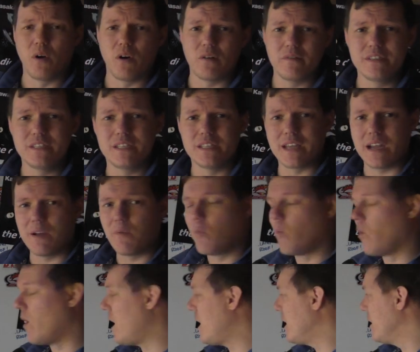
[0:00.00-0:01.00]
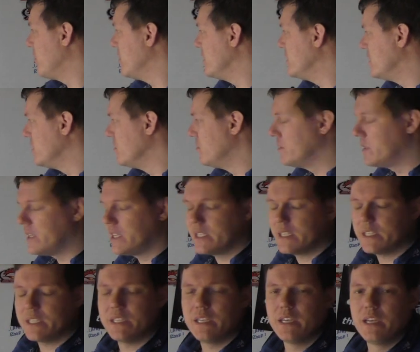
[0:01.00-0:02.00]
more into that and why we do
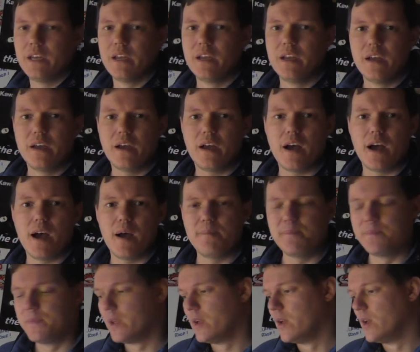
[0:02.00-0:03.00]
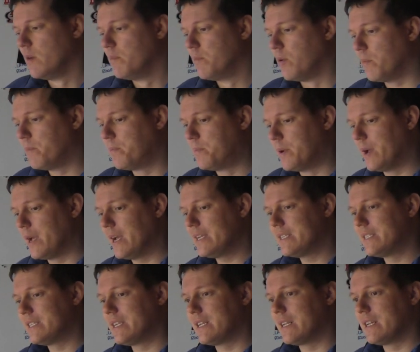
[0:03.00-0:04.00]
this. Um, but
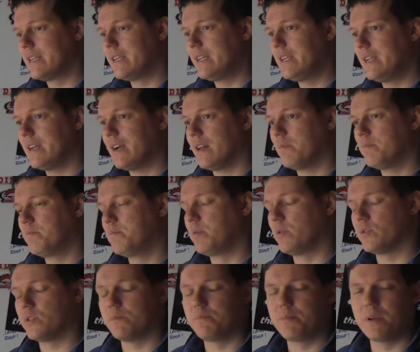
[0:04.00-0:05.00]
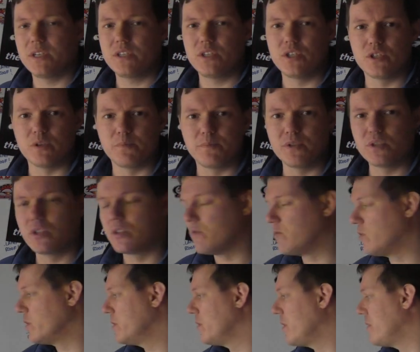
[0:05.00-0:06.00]
basically, I'll put some pictures up and
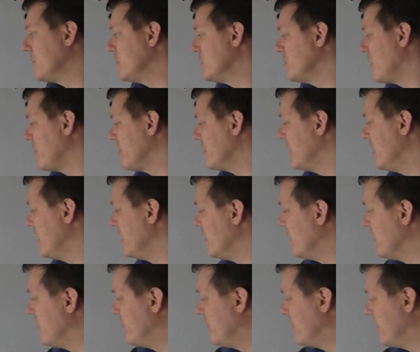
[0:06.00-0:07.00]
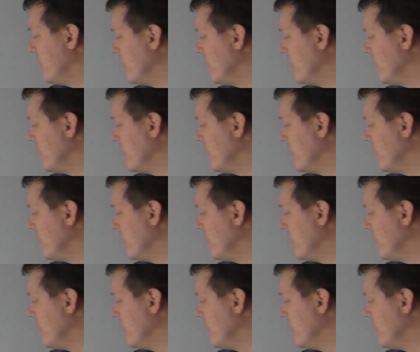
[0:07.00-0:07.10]
stuff. What you have is you have an inner